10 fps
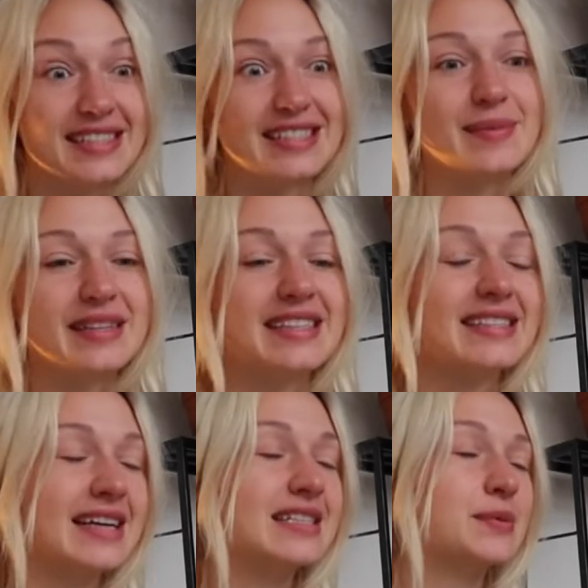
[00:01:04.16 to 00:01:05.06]
system in this
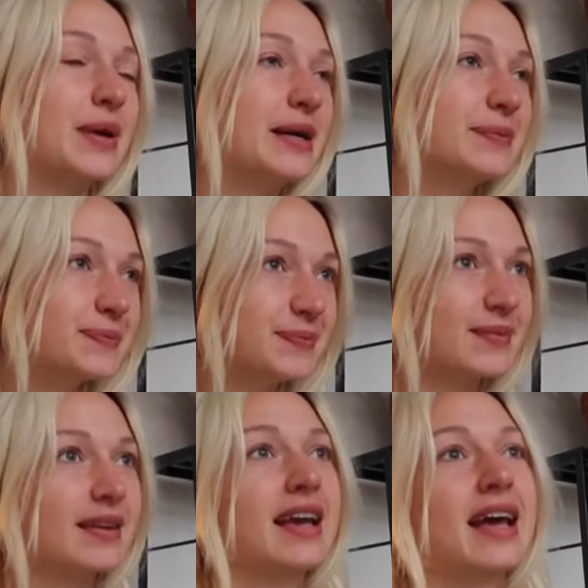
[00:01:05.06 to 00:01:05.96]
case as well,
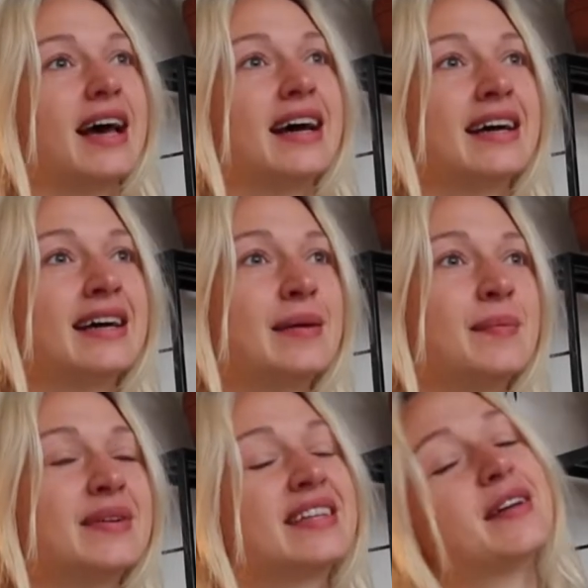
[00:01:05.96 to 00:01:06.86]

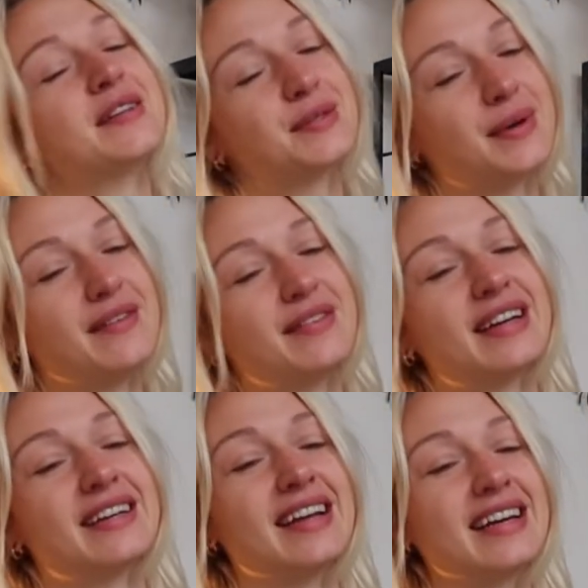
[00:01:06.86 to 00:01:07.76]
but then also having
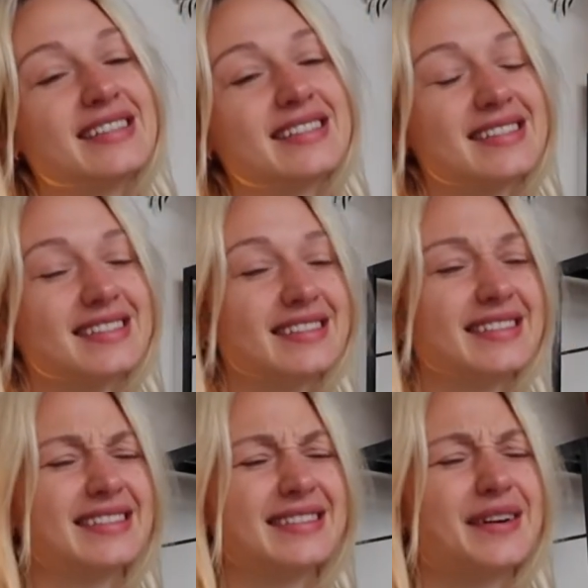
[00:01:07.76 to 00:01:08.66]
a nice,
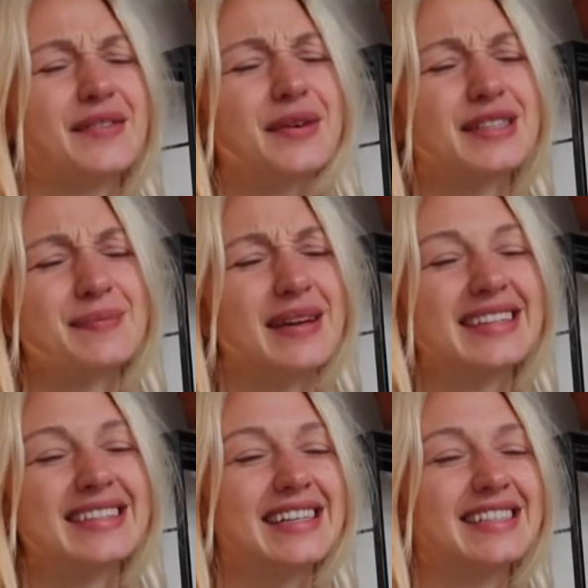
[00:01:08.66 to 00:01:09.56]
of course,
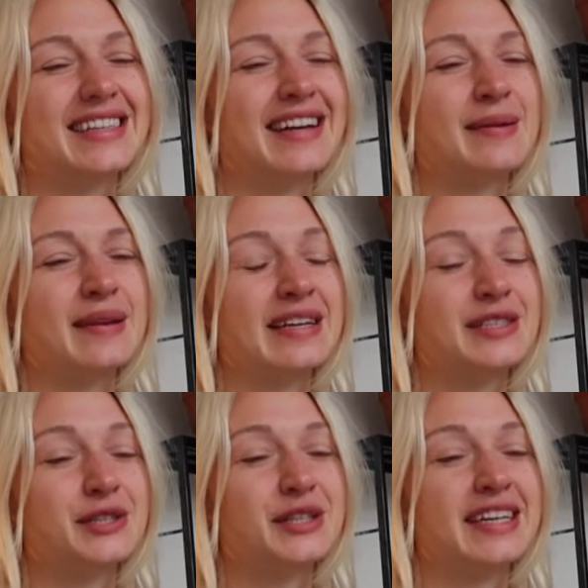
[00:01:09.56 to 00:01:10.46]
meditation and a nice
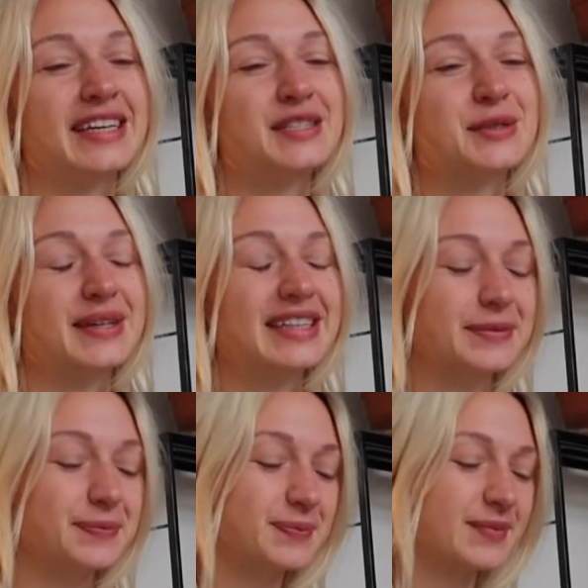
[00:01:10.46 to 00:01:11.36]
journey into it.
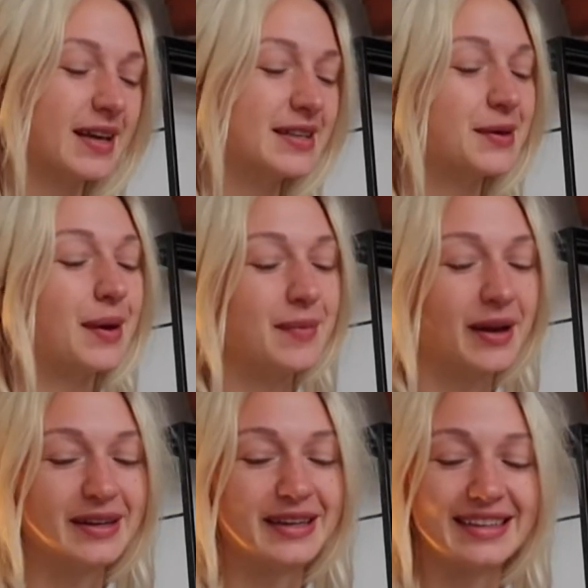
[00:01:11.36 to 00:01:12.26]
So I'm not
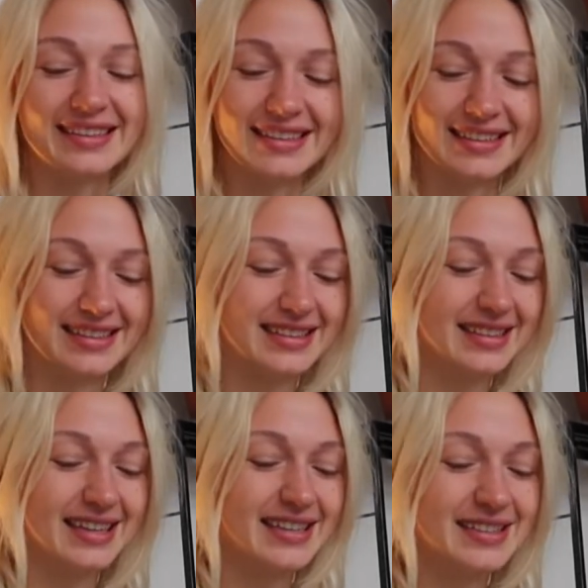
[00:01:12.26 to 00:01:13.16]
going to
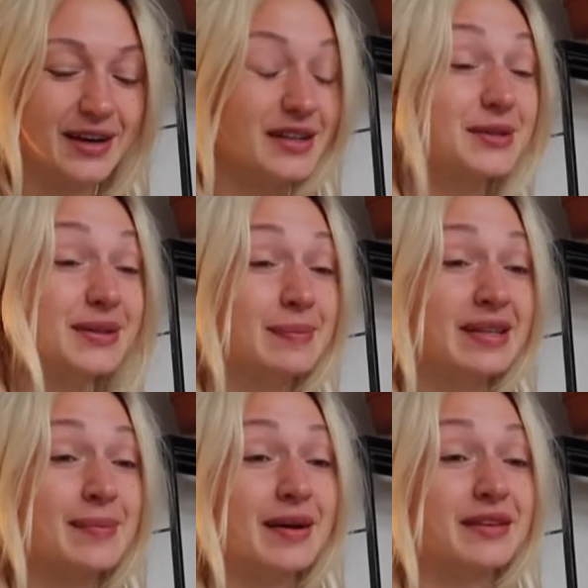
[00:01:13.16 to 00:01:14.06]
talk too deeply
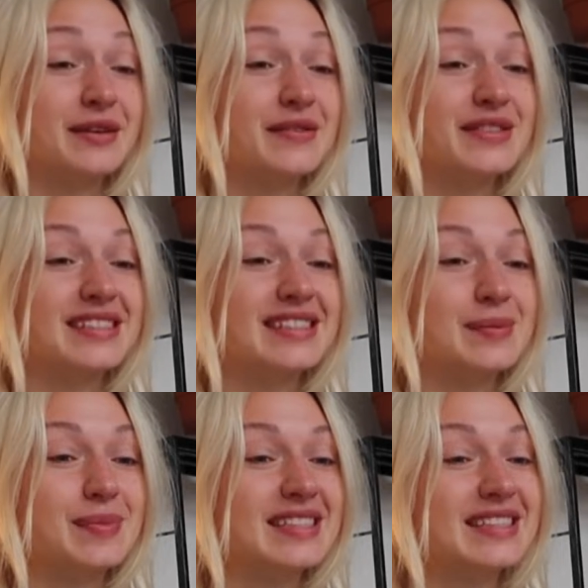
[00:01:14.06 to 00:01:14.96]
about the nervous
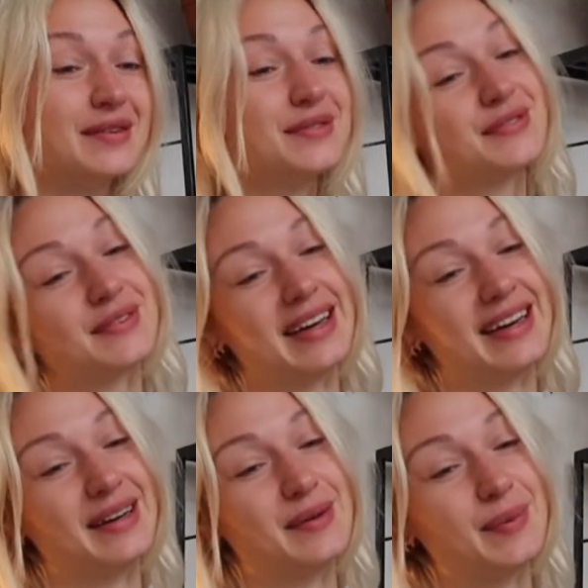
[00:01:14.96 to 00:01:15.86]
system itself,
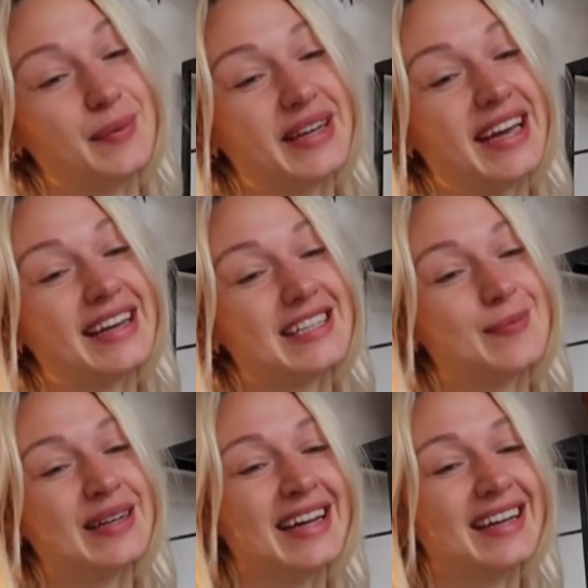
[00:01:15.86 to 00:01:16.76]
but we can
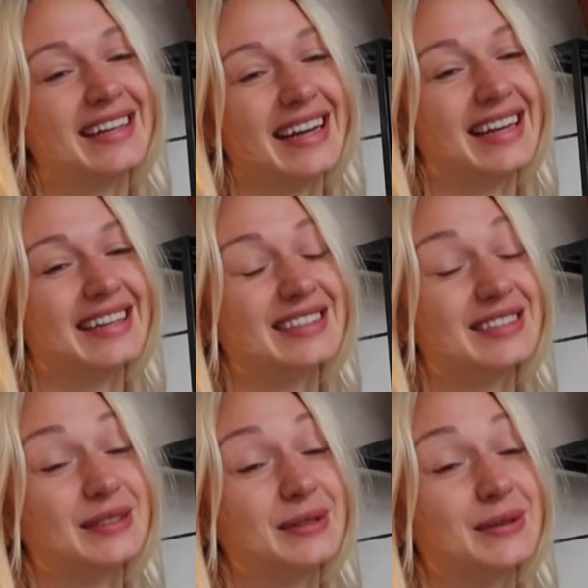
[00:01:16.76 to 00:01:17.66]
expect that
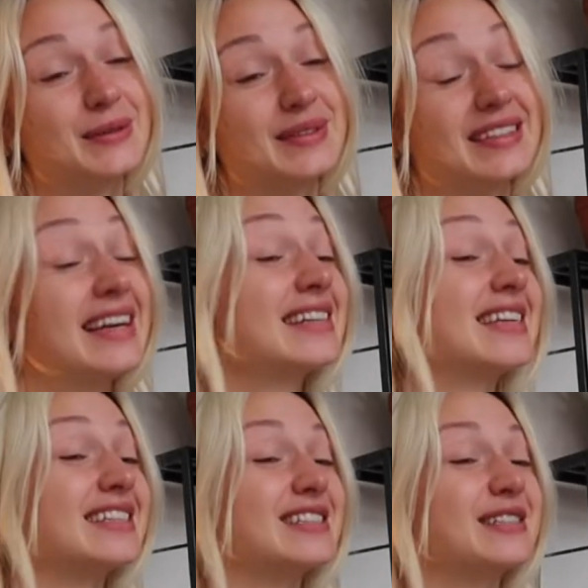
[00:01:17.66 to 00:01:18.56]
into the next
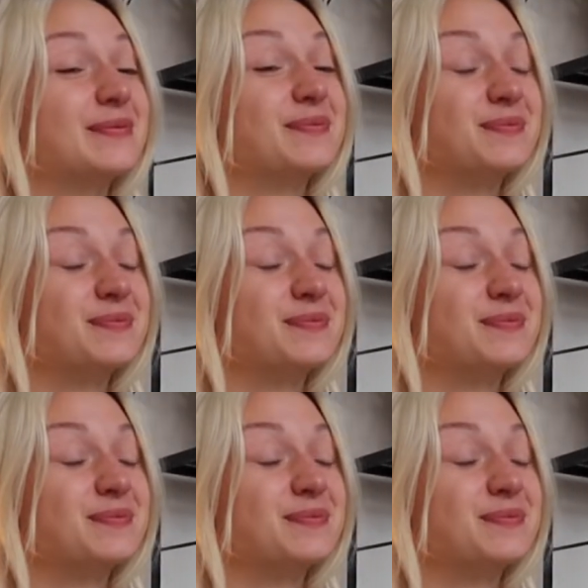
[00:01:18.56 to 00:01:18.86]
session.